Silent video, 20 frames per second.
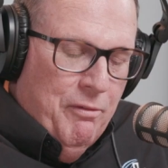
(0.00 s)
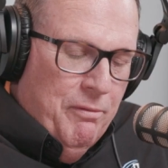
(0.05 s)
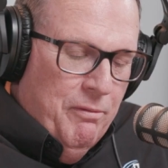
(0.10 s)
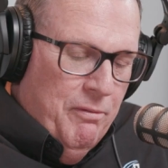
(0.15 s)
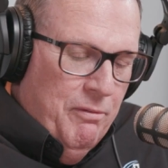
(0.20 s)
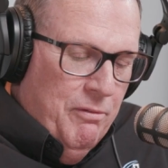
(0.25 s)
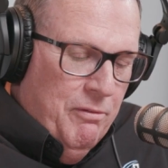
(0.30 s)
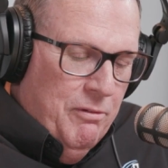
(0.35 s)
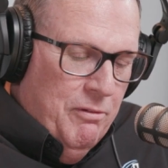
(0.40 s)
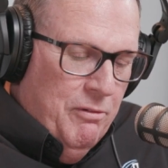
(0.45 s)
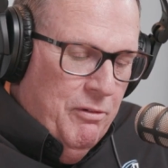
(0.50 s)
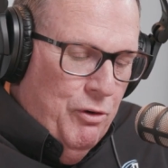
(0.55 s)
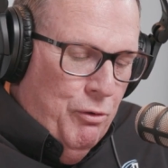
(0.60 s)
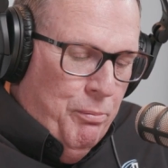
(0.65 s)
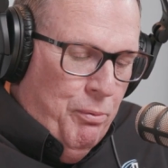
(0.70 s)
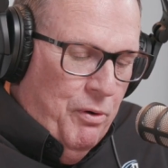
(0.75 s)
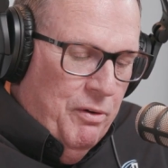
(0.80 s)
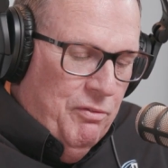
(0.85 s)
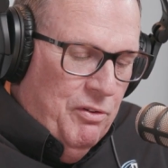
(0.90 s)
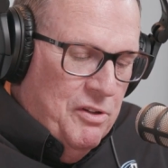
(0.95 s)
a
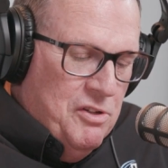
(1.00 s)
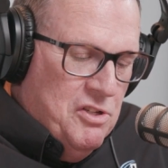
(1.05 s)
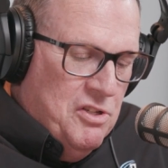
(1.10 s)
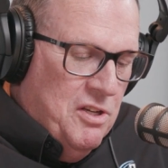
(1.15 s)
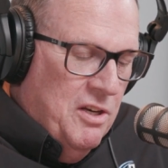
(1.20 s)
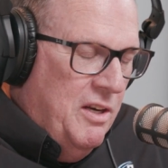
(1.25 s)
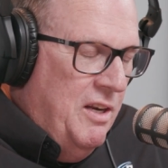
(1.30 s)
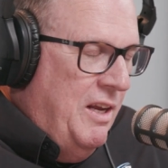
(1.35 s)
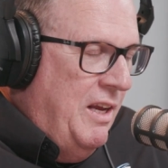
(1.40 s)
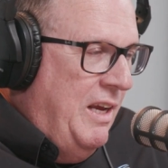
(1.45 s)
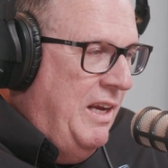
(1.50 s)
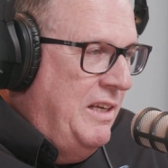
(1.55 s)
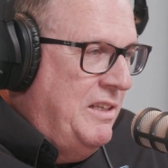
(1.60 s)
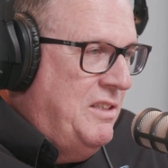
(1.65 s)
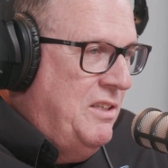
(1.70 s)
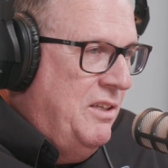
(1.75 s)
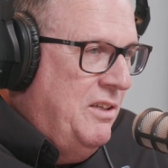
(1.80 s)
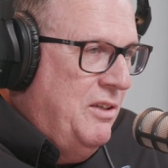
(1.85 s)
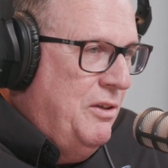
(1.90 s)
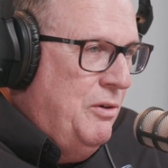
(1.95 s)
real privilege today
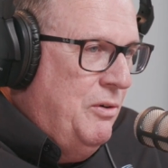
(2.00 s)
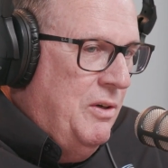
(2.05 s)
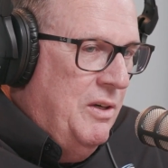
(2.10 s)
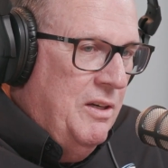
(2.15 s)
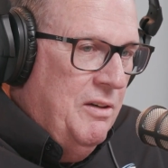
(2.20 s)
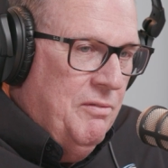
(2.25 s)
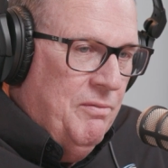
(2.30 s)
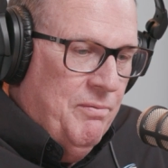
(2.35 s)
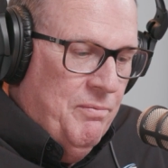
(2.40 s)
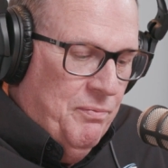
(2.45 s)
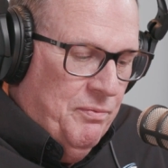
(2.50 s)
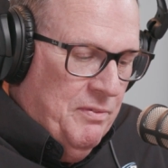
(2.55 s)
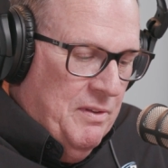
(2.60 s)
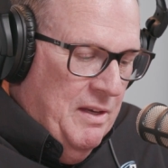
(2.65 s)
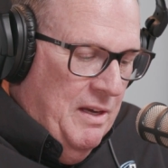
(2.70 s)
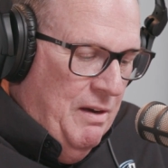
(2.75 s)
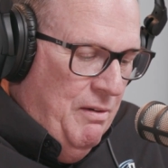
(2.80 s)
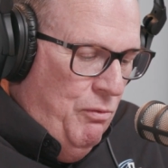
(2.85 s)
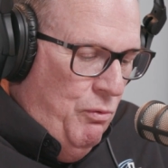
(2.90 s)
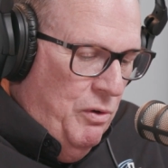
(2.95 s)
to
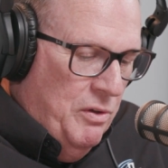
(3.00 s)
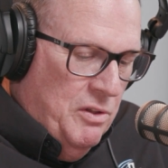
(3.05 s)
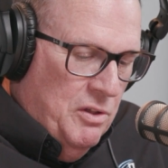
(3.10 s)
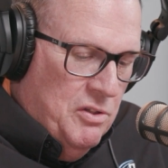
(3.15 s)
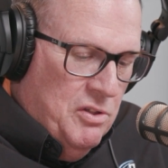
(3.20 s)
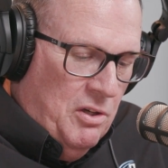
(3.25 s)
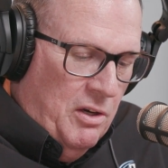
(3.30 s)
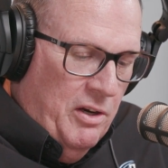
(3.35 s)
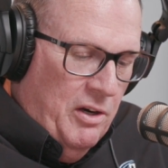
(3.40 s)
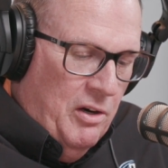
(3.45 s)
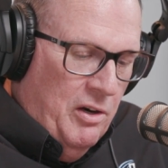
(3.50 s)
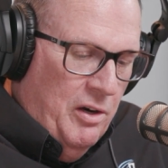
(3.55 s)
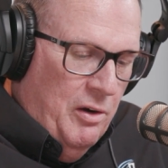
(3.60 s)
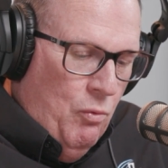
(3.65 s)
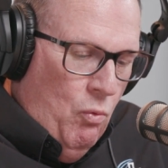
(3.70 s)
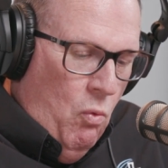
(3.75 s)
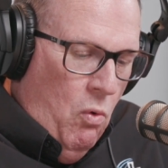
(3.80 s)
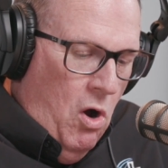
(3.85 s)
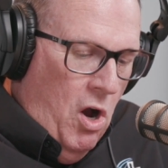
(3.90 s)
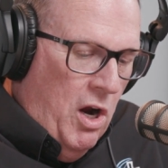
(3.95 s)
have with us Larry
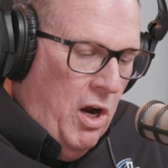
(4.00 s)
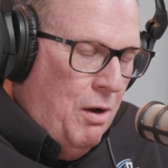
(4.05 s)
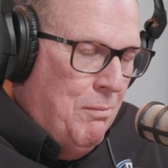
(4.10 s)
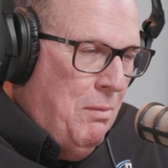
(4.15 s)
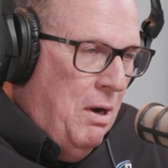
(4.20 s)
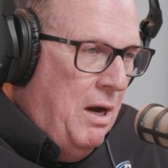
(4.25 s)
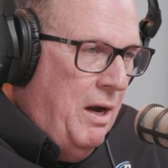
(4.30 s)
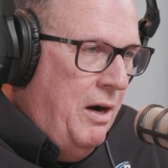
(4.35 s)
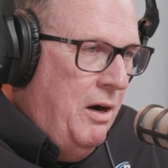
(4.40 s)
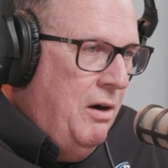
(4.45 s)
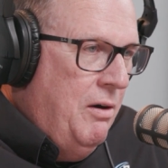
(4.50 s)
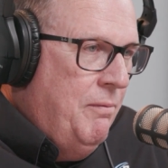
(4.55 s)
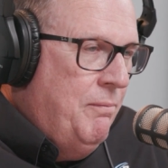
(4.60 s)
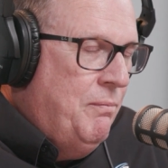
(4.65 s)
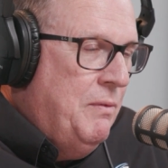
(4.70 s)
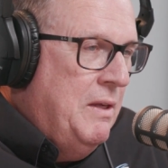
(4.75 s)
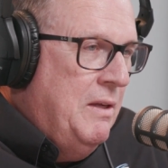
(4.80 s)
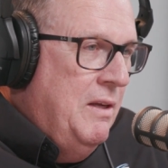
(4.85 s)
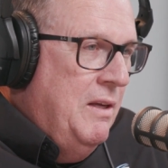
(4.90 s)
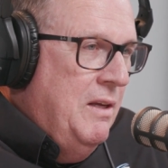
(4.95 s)
Walkemeyer.
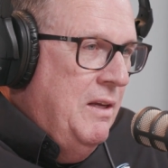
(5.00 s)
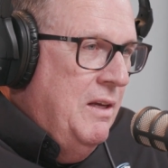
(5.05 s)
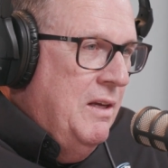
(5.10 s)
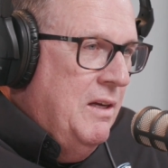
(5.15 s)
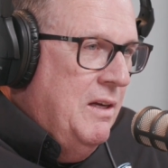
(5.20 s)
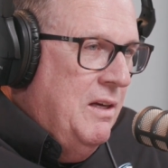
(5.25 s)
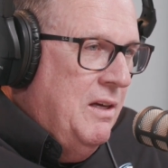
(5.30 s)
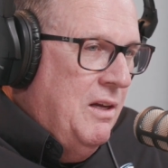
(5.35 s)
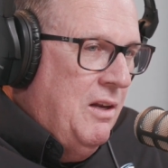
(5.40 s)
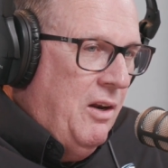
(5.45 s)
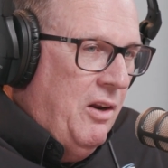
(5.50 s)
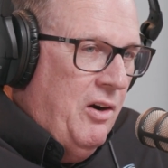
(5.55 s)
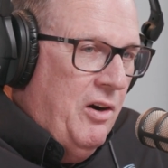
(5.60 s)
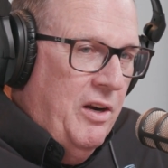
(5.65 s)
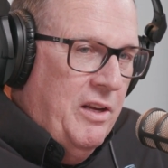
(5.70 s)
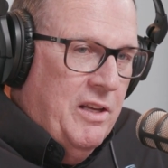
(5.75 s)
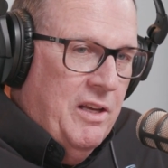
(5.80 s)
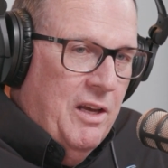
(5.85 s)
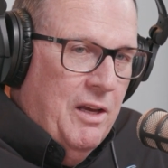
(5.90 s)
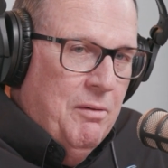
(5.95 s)

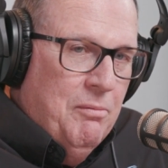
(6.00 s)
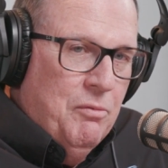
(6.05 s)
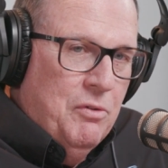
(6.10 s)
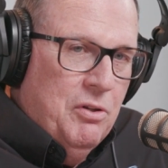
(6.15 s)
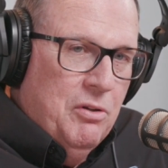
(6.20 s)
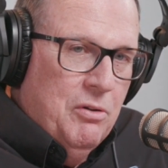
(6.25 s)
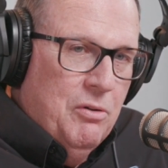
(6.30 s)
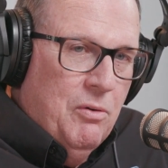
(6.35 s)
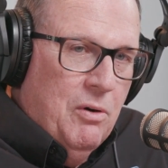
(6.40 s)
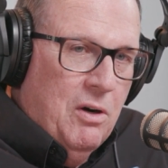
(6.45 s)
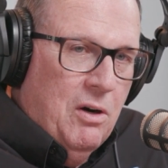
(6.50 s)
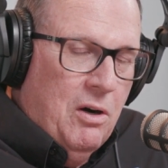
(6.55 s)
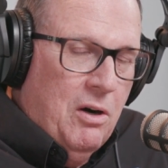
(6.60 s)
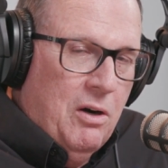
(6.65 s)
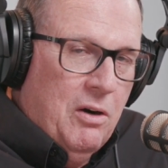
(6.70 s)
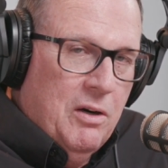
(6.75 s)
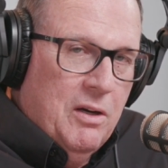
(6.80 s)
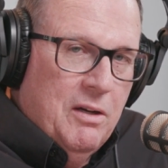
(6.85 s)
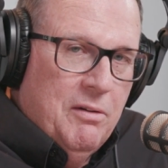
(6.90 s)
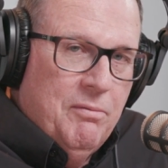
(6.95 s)
Larry came to
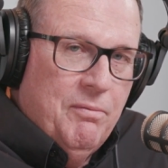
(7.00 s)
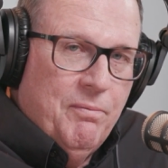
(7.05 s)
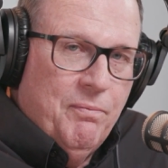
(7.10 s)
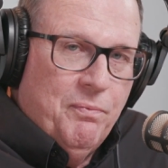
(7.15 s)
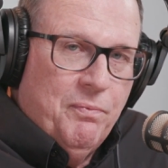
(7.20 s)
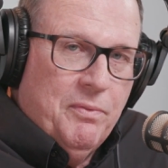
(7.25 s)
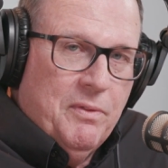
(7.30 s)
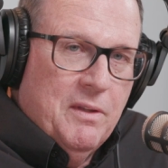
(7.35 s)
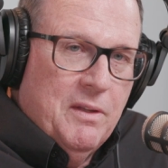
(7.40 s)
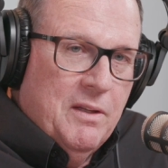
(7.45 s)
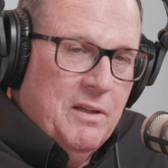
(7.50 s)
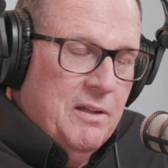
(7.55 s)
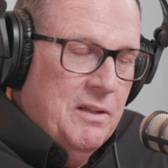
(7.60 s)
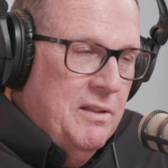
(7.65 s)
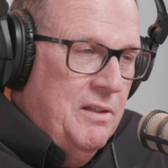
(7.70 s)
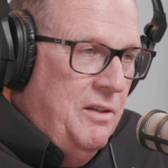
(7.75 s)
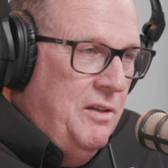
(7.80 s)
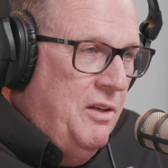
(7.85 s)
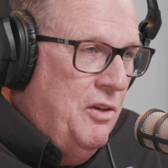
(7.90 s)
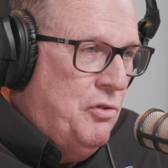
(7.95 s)
our
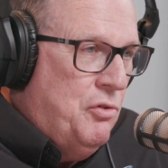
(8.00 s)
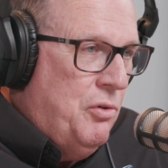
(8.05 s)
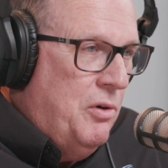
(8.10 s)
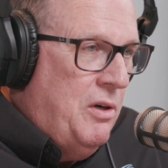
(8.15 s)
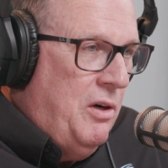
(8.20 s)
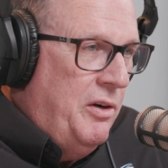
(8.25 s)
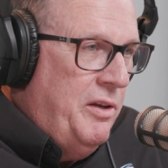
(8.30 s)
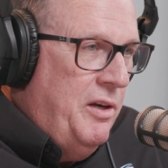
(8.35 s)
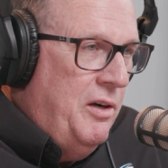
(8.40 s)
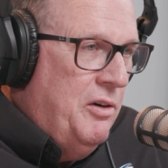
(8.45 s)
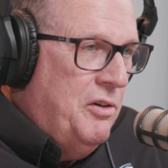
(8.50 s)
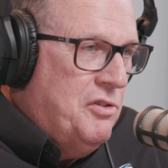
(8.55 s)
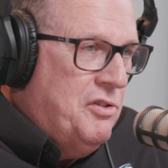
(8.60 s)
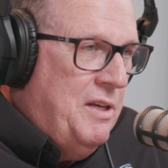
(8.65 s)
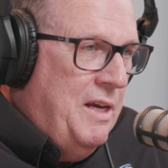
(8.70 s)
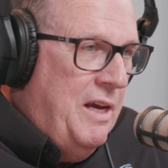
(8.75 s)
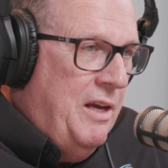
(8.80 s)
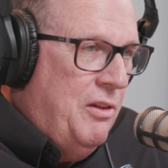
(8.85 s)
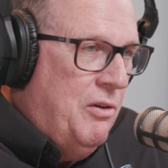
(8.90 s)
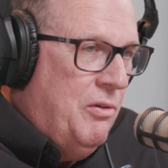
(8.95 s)
district leaders
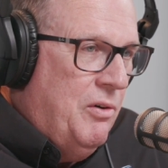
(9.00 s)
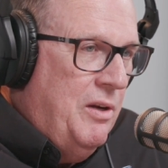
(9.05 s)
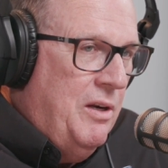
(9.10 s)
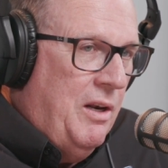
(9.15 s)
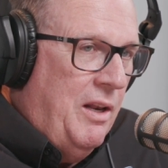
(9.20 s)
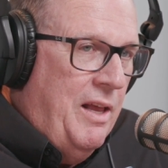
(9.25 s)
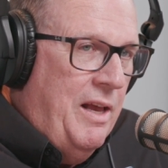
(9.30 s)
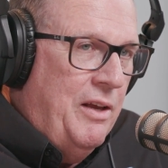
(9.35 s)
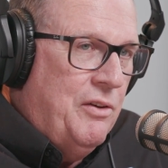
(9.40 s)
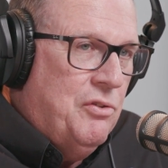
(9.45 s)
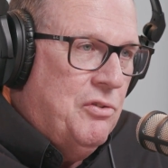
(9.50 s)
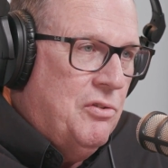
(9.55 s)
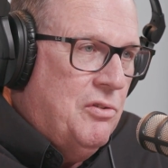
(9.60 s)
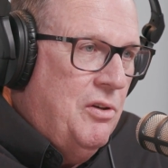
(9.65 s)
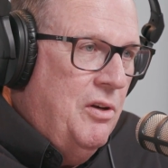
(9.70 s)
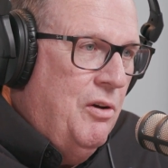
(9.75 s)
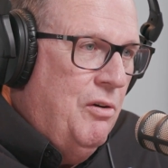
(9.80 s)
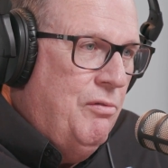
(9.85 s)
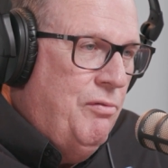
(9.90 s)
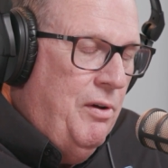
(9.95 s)
gathering
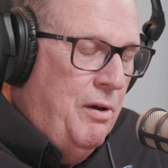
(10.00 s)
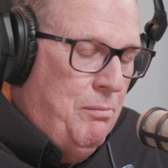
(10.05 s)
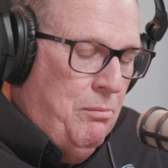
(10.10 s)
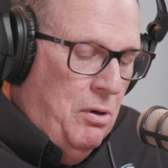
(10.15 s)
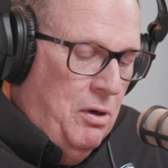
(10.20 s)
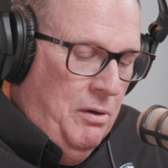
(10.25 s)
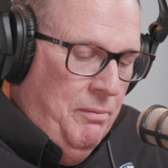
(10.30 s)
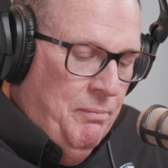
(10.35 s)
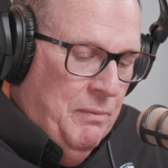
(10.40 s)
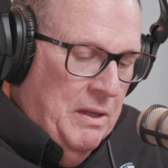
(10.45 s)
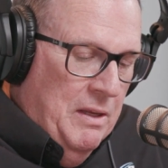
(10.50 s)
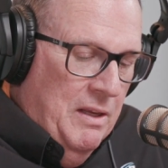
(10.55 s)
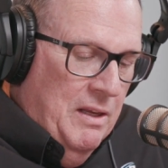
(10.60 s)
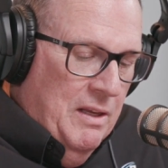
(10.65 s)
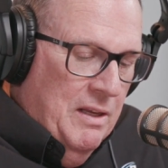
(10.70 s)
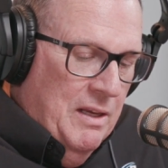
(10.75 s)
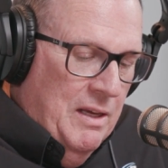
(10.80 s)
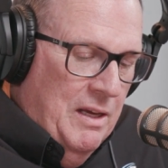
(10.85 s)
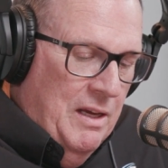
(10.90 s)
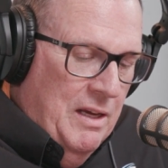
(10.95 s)
last November,
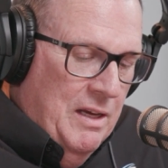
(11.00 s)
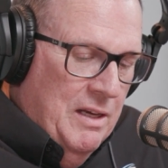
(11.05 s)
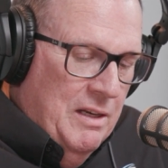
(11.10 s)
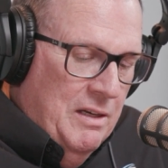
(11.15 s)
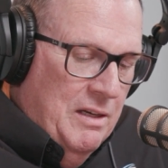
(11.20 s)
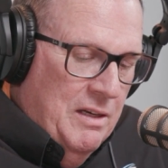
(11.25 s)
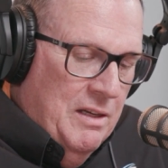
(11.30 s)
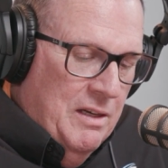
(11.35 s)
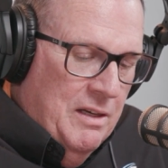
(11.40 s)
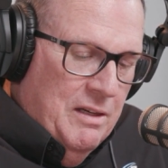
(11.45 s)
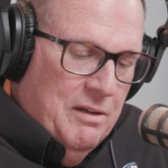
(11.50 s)
and